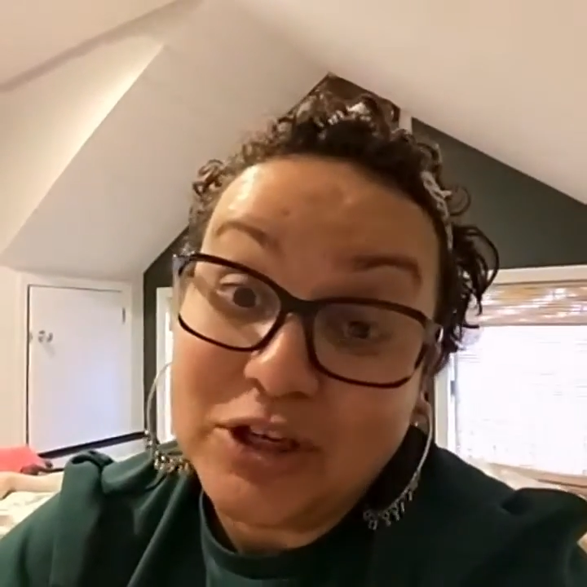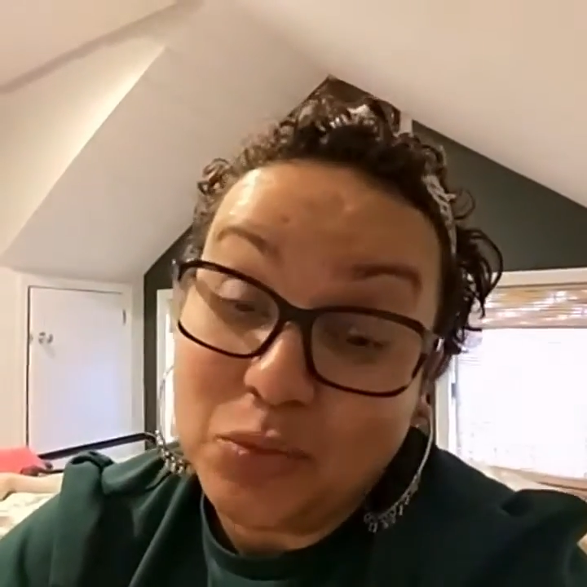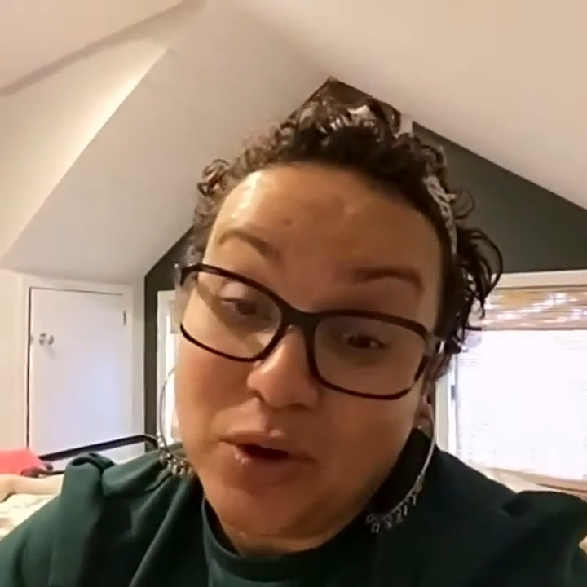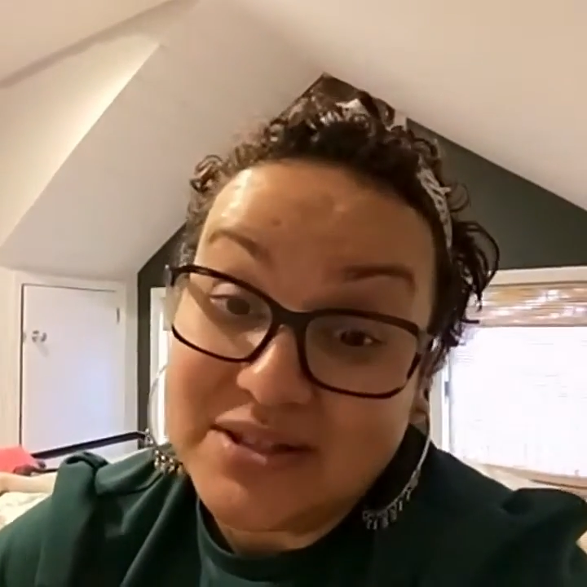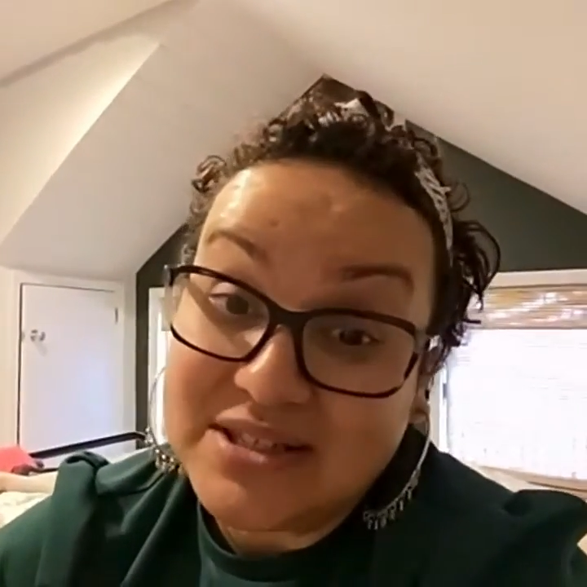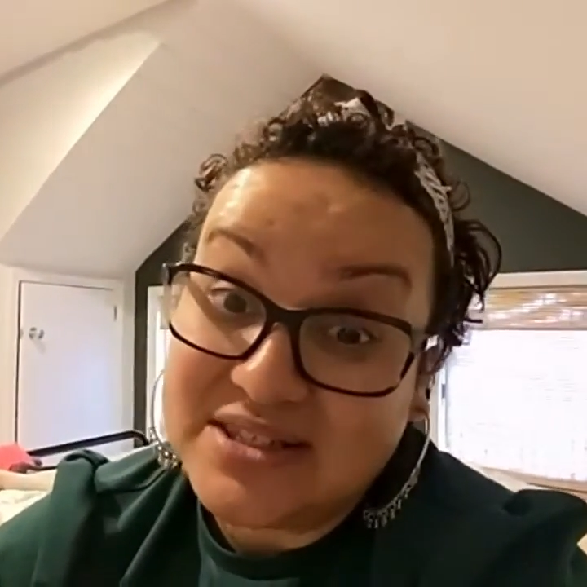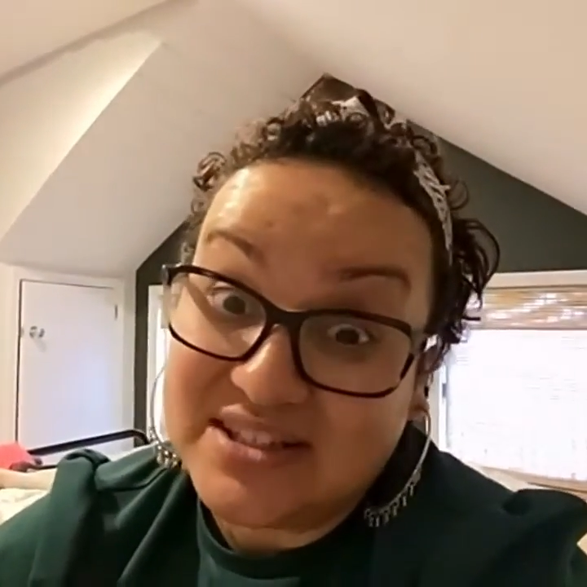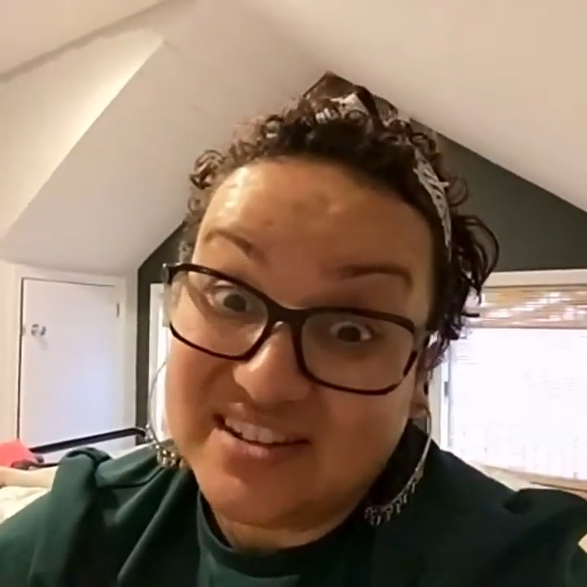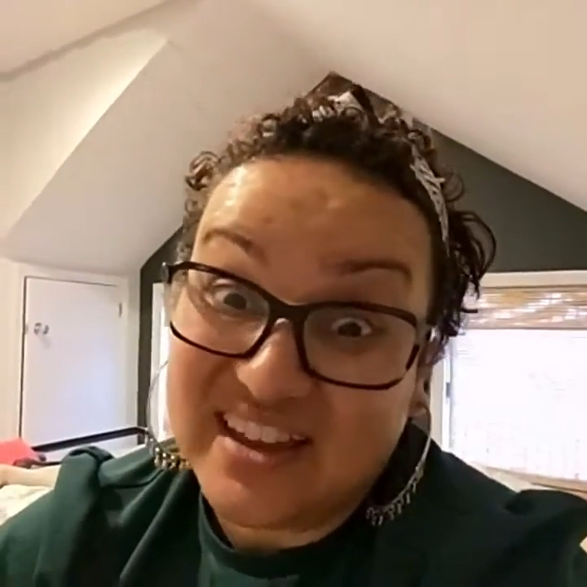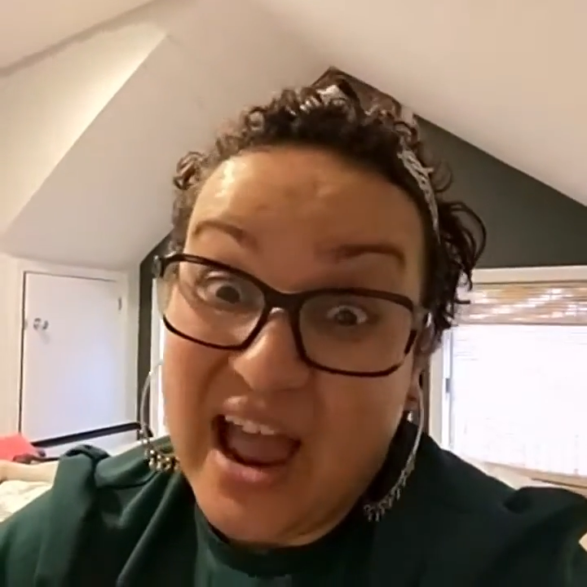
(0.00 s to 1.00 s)
He wants to
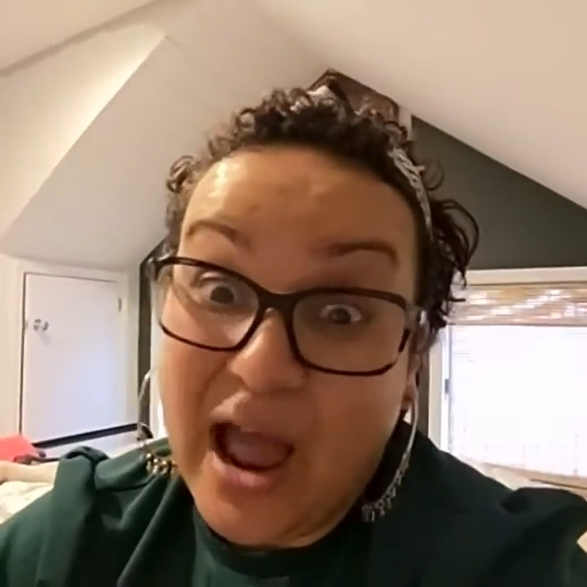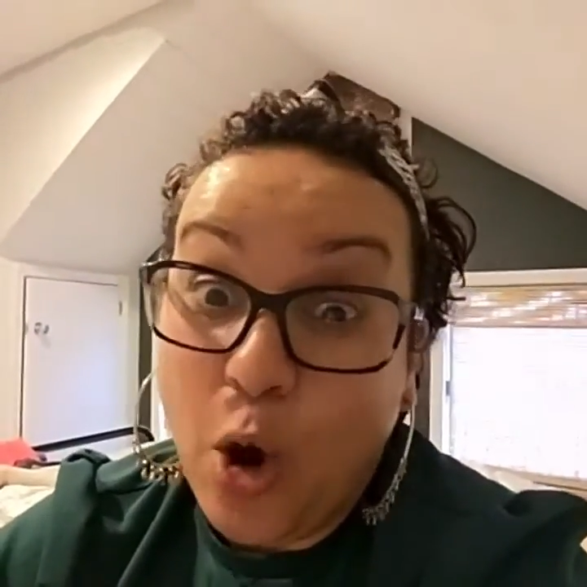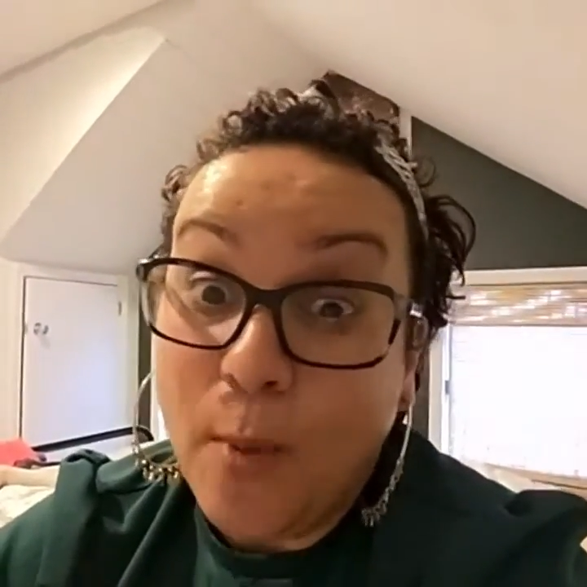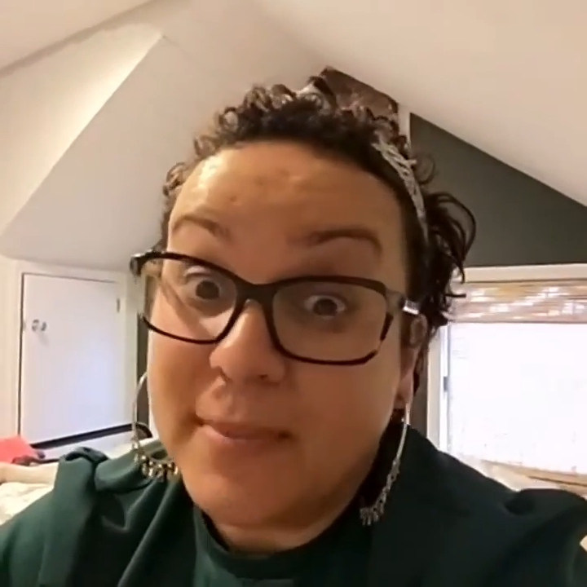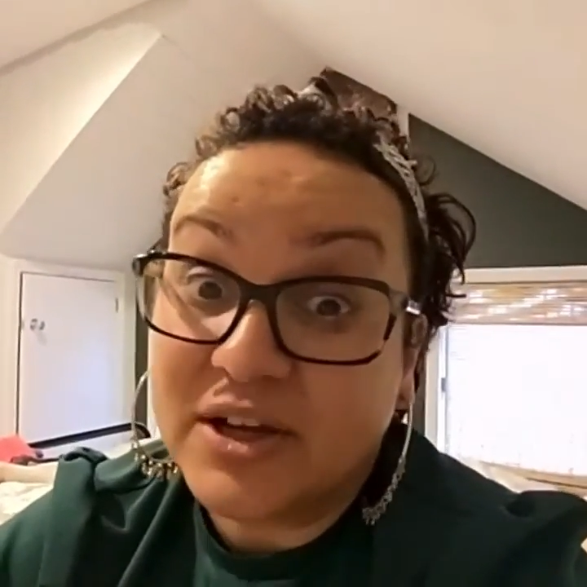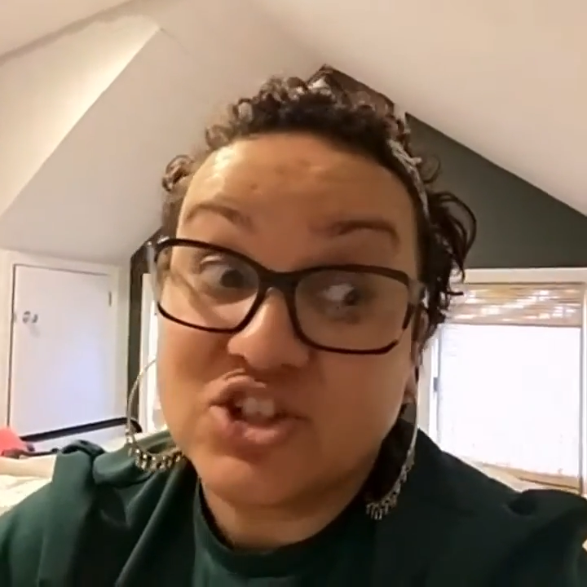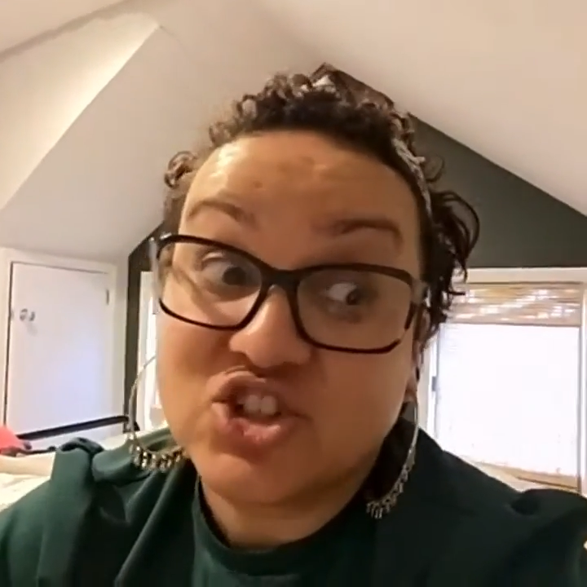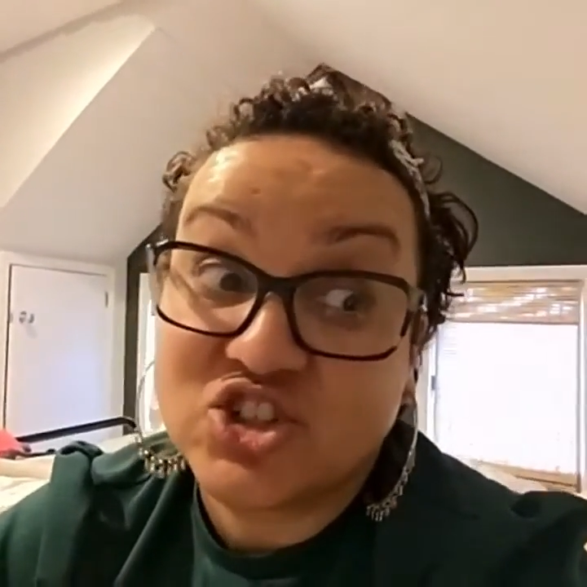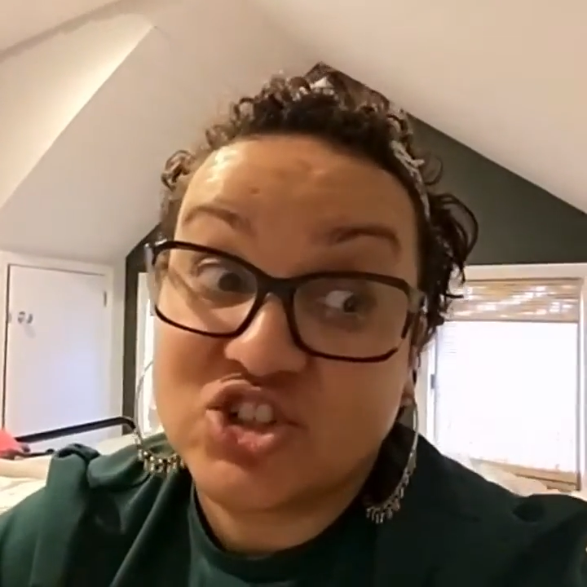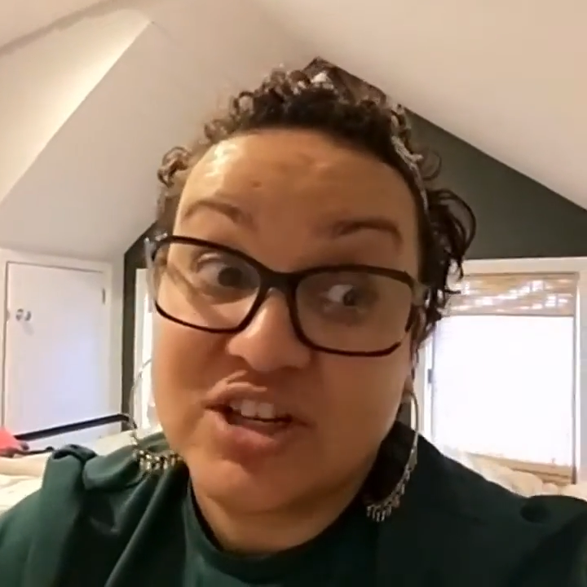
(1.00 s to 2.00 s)
see like how
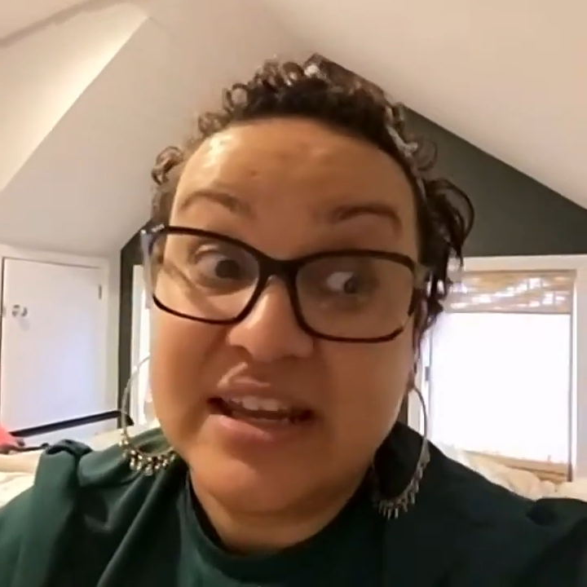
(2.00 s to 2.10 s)
much